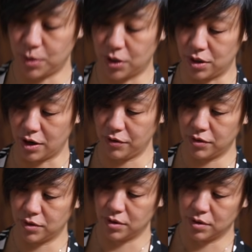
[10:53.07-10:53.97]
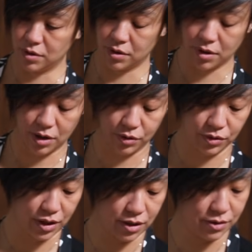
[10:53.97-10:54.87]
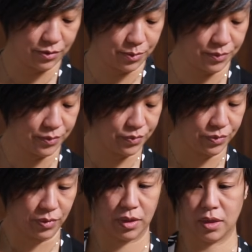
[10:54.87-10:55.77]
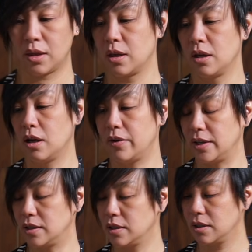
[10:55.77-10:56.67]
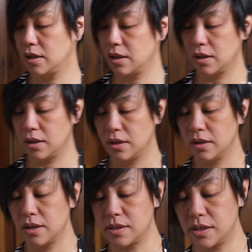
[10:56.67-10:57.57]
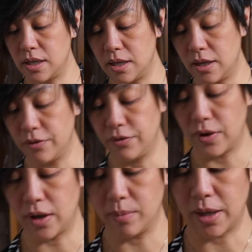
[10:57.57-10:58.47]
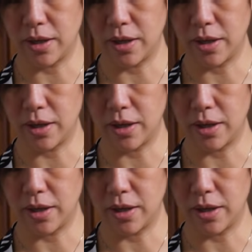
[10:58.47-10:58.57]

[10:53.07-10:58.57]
should be good enough? Oh yeah, that'll reach the bottom. All right, let's see if um, uh, I